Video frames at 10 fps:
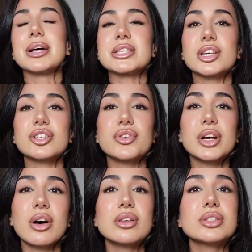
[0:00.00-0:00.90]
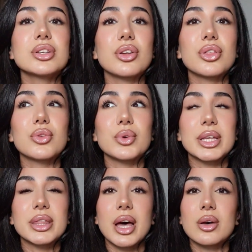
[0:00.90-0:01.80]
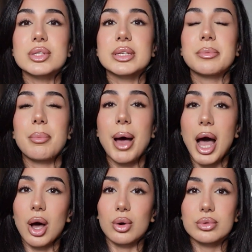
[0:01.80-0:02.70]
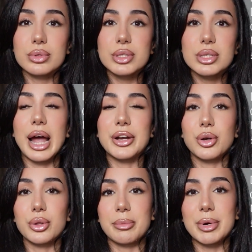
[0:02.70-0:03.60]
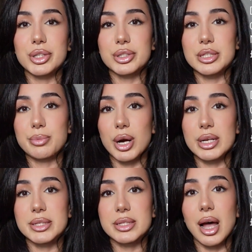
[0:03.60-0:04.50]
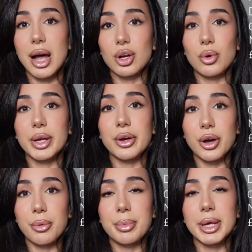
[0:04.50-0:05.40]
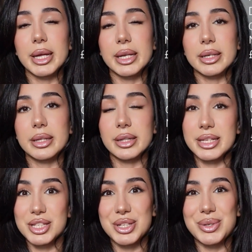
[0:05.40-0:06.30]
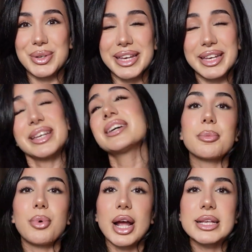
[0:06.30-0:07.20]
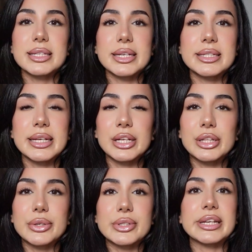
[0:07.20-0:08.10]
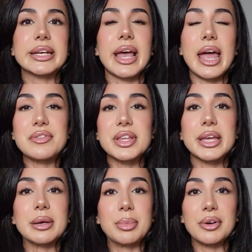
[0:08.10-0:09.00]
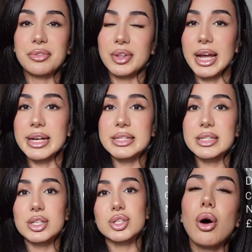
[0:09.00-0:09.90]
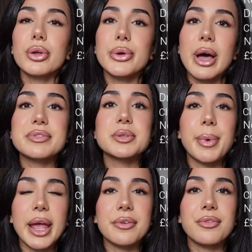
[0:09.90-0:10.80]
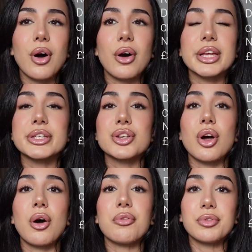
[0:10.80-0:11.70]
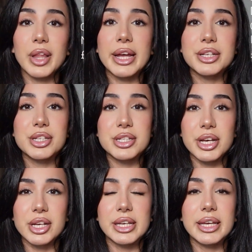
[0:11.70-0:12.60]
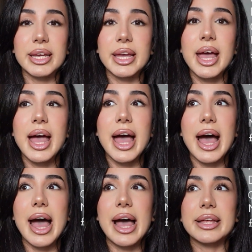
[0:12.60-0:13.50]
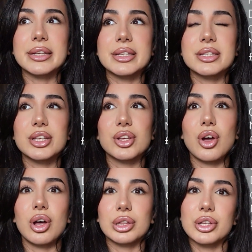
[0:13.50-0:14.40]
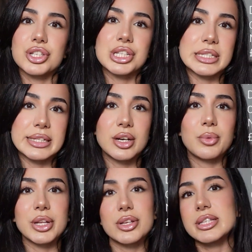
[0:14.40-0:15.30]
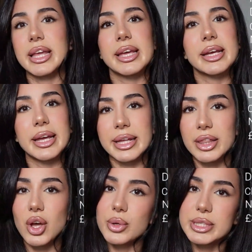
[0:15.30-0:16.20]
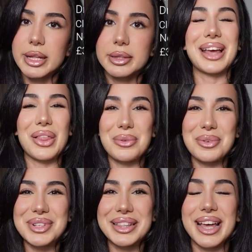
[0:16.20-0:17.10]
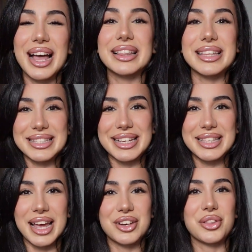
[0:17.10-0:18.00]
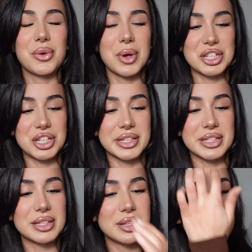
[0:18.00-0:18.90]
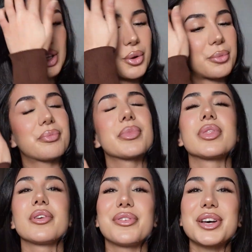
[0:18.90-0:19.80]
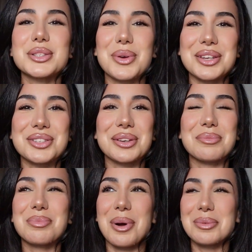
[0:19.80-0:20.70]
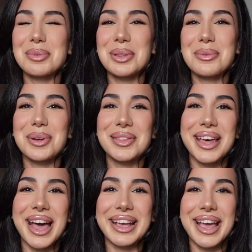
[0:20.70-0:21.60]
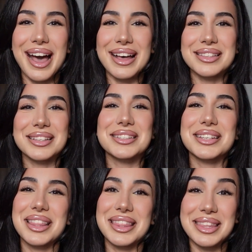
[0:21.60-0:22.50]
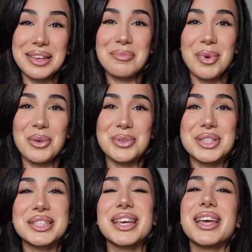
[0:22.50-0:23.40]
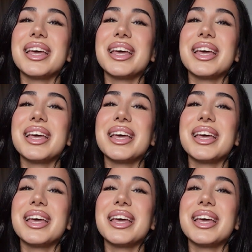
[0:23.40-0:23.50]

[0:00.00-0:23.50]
My surgery cost £3,000. I know that my doctor's prices are going up in this new year. The price is including everything but flights. All you have to pay for is your flight to Turkey and your lunch and dinner when you're staying in the hotel. Now that we've done that, let's get started on the questions. So the first question, probably the one that I get asked the most: